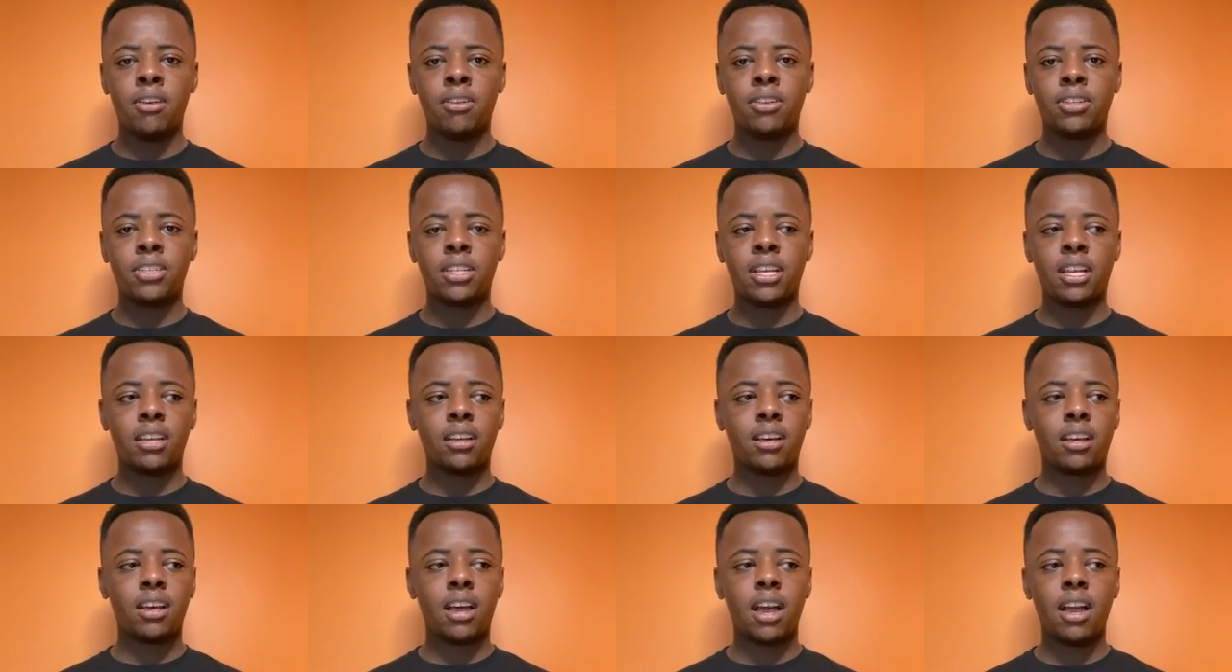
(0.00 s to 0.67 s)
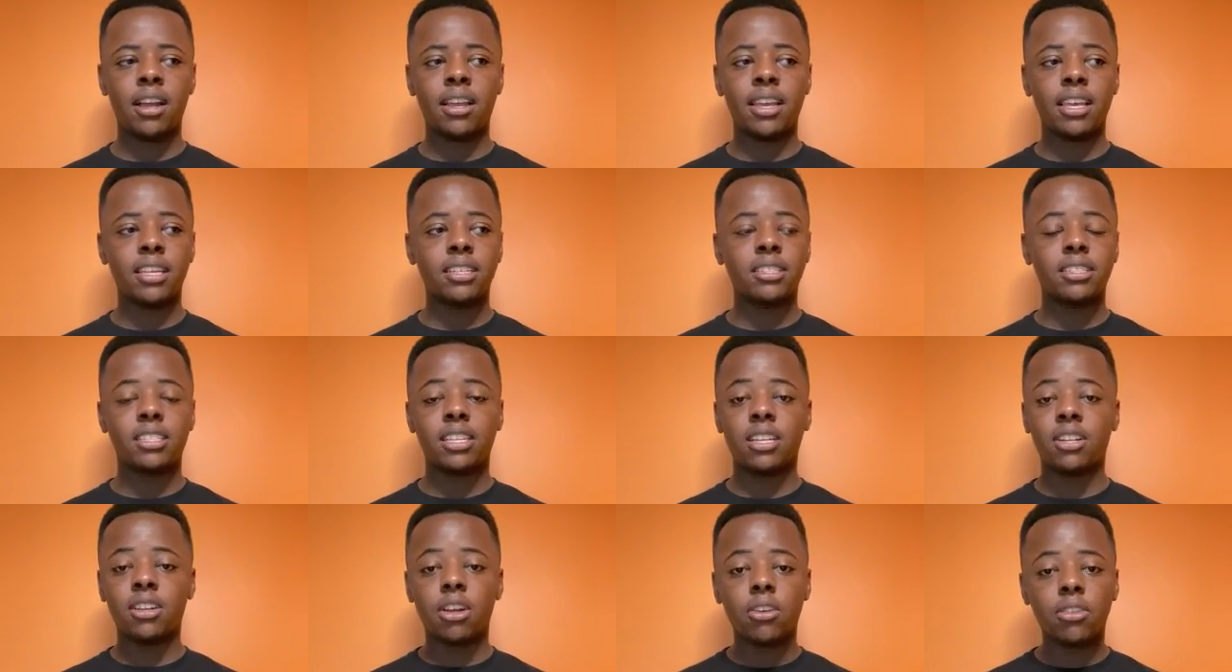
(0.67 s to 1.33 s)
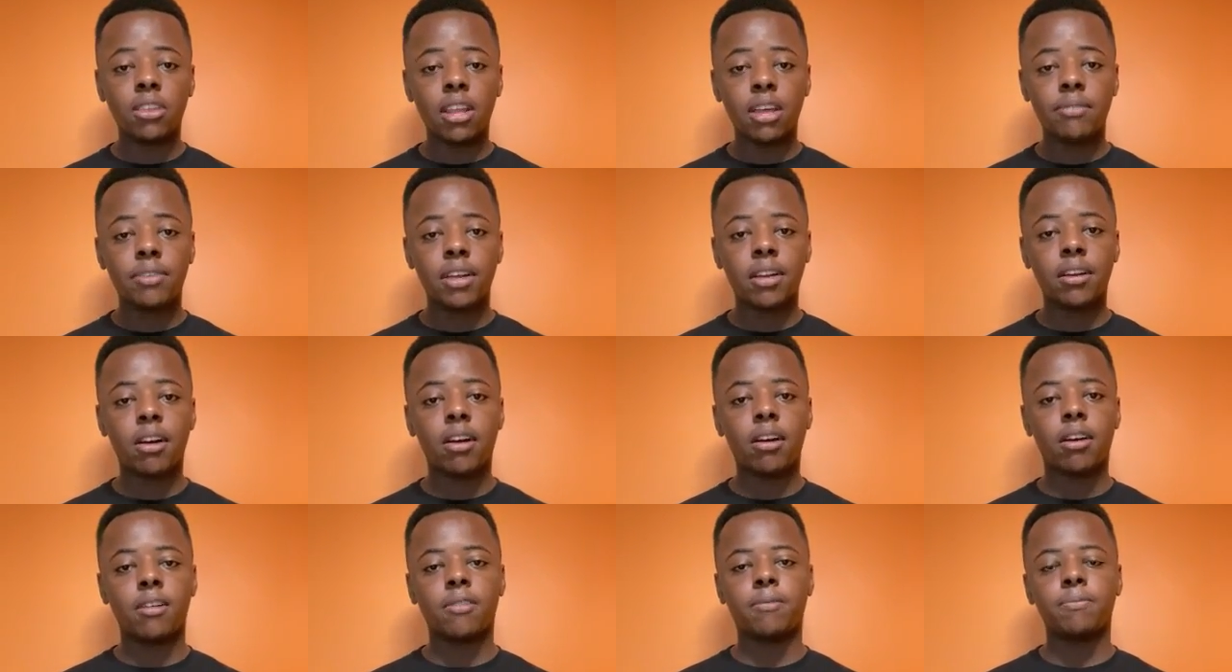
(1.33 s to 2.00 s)
to hugging, to no love at
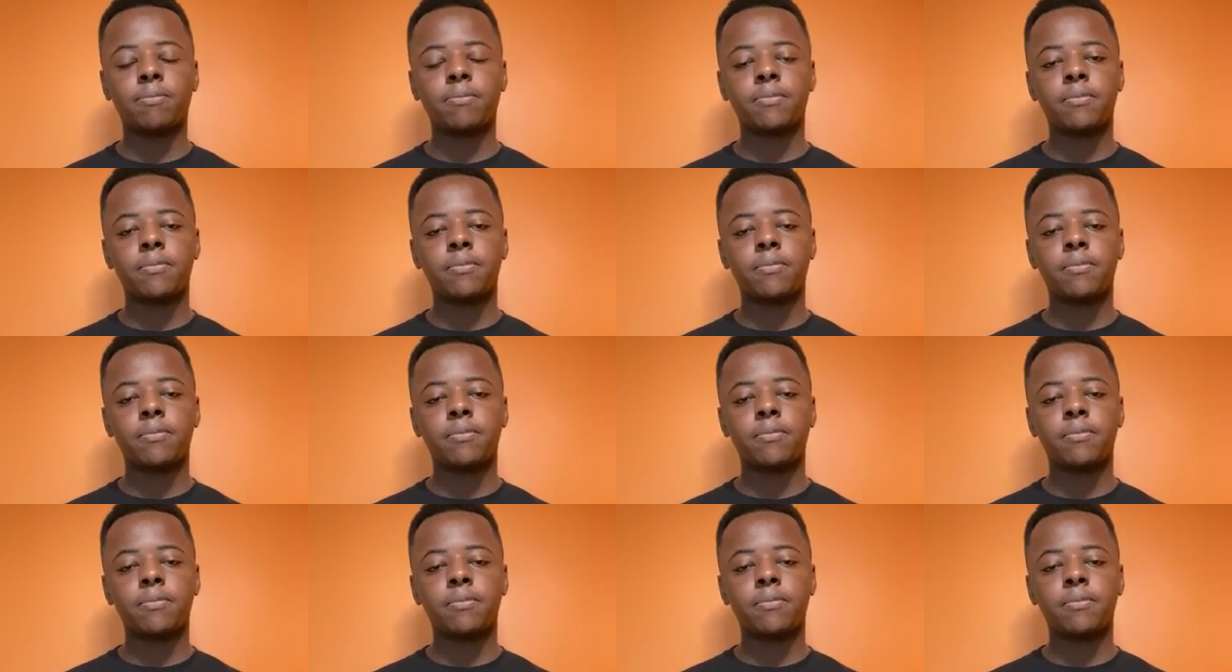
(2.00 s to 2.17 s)
all.